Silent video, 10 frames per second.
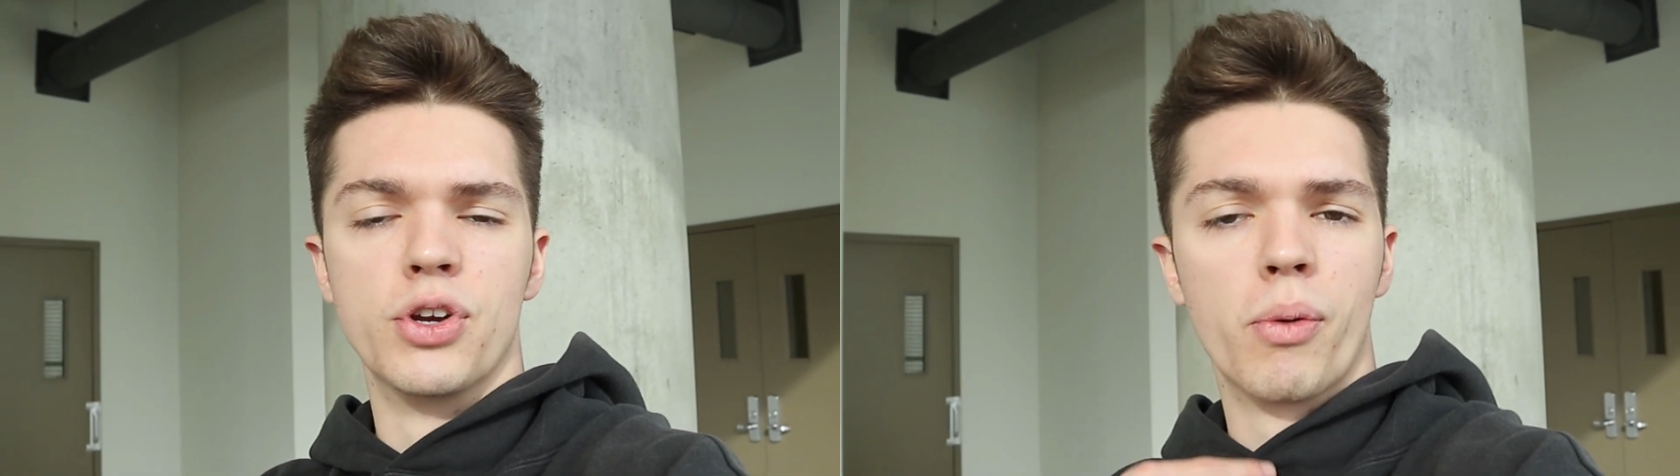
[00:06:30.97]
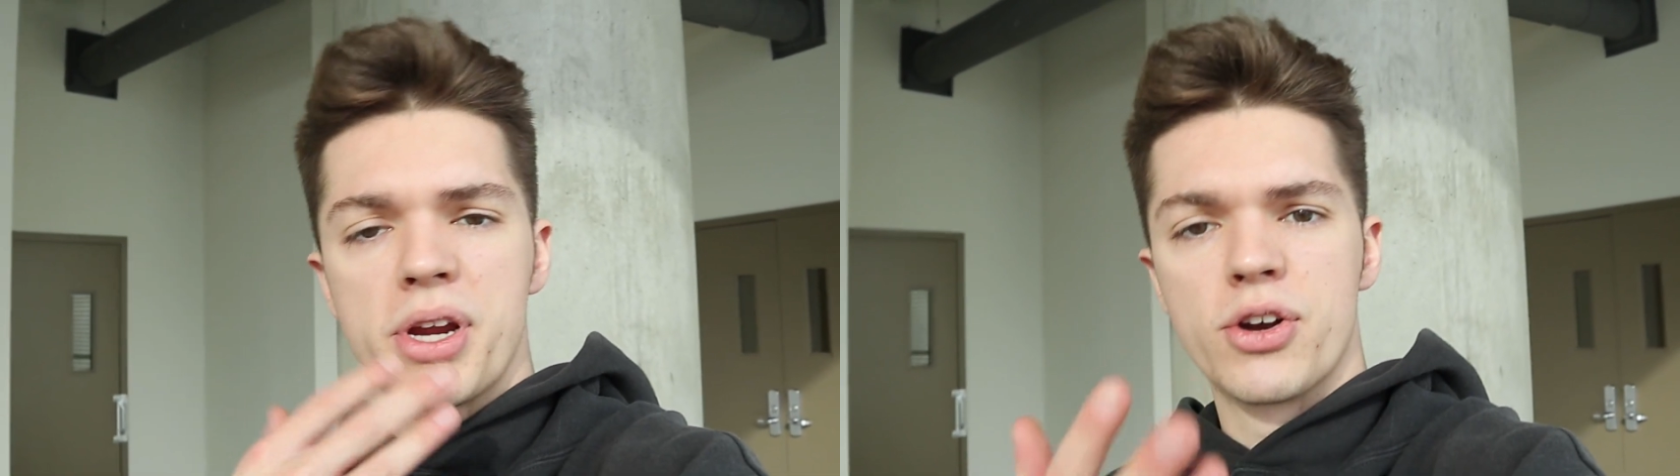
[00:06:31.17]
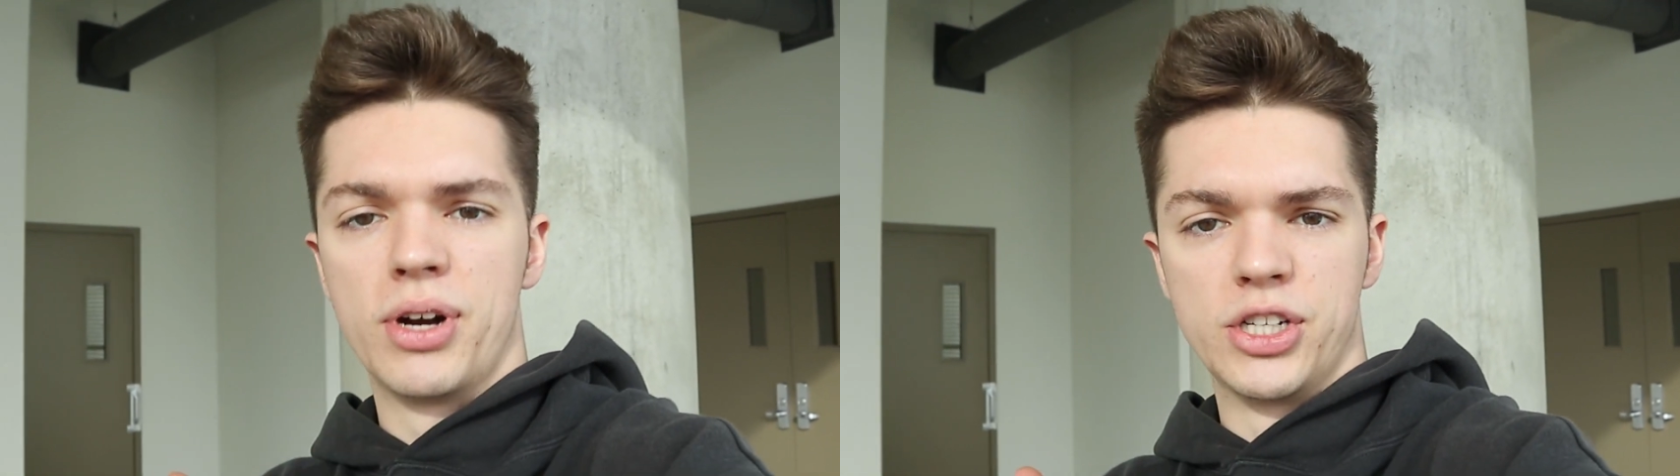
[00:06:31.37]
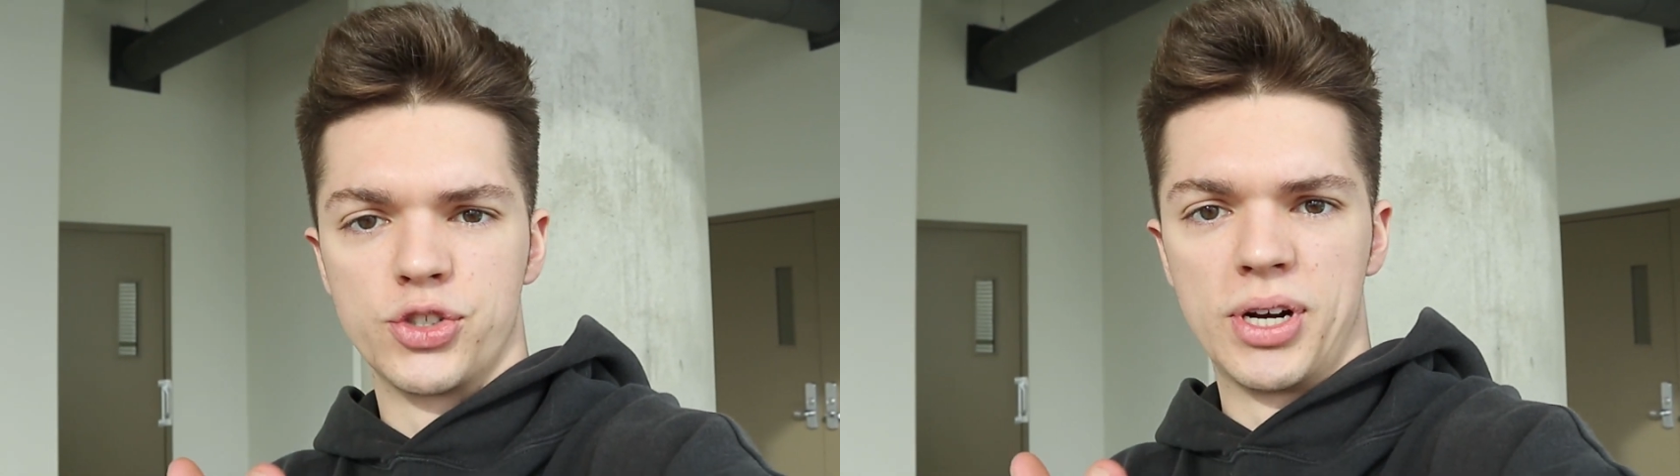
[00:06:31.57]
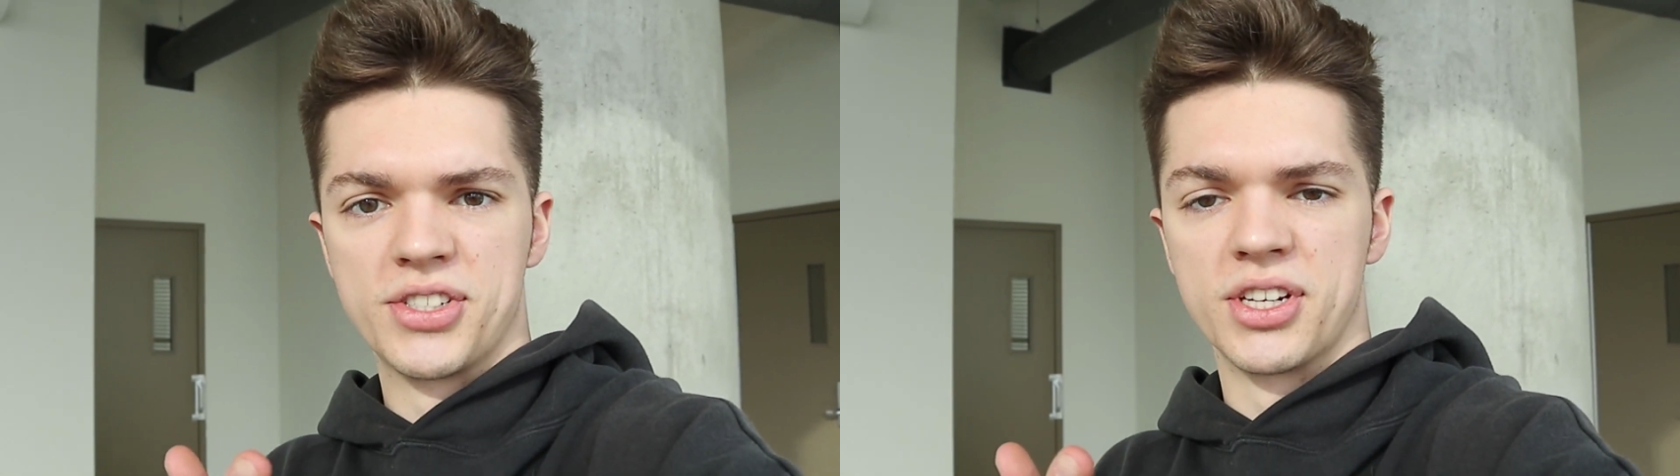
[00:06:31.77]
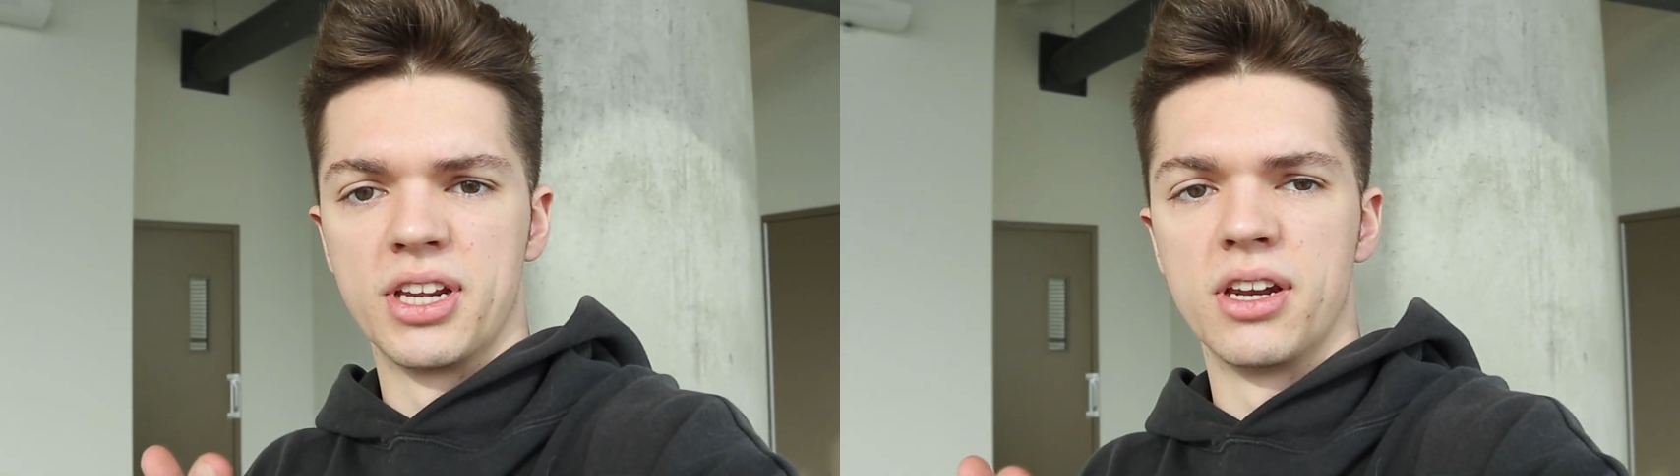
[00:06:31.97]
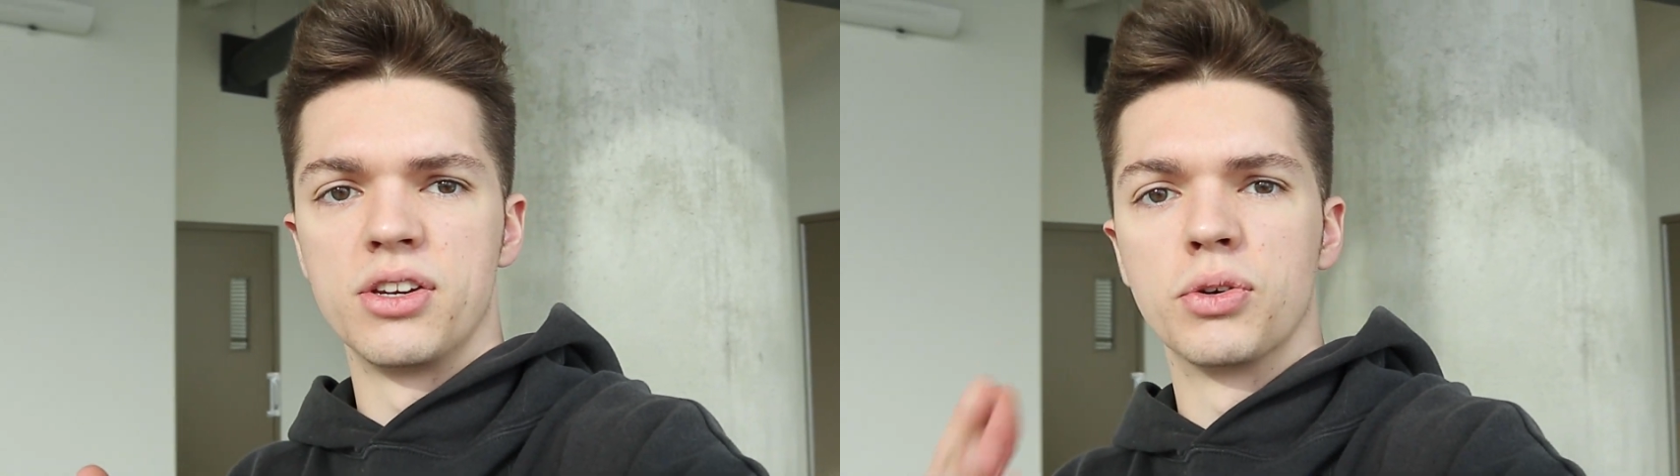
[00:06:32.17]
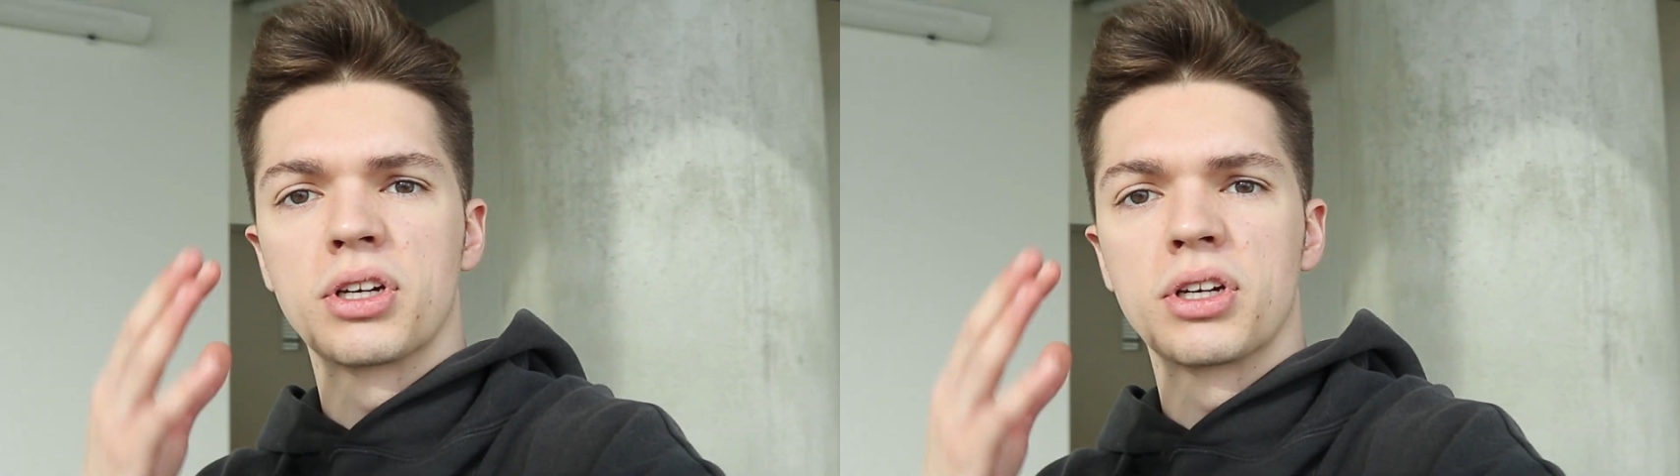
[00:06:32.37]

you know what you're interested in,